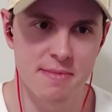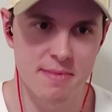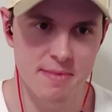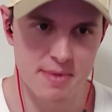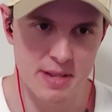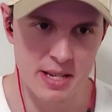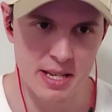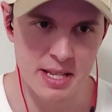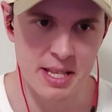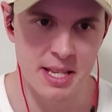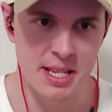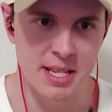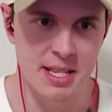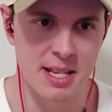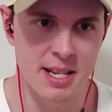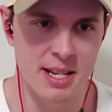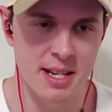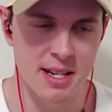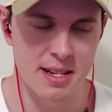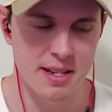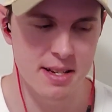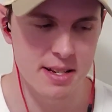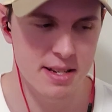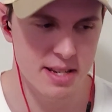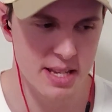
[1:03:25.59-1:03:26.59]
in these
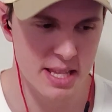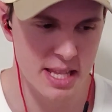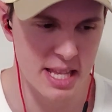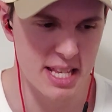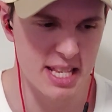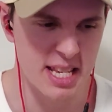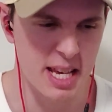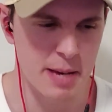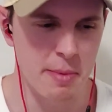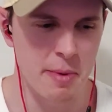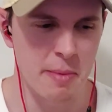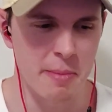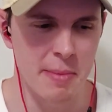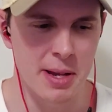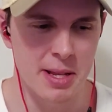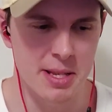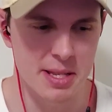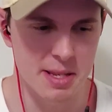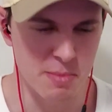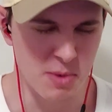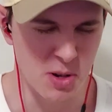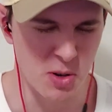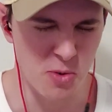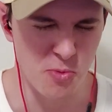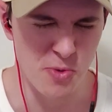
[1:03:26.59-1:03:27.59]
coming months. I'm
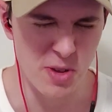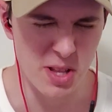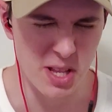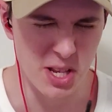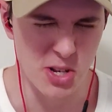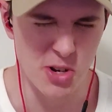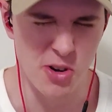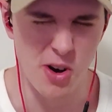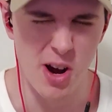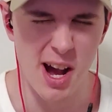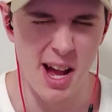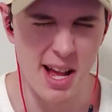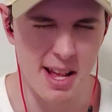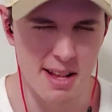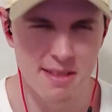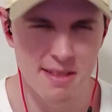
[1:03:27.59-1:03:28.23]
gonna really try.